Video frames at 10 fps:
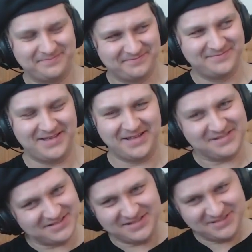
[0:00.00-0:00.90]
That's
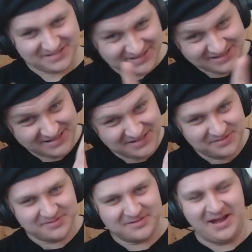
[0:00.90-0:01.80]
that, that, that's a
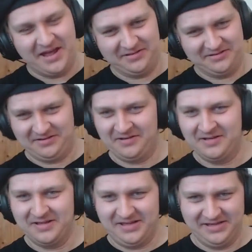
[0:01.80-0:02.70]
good title.
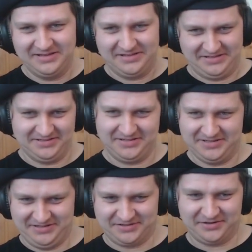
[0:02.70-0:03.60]
Easily
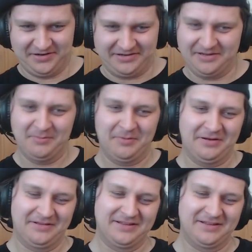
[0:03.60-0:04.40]
distractable.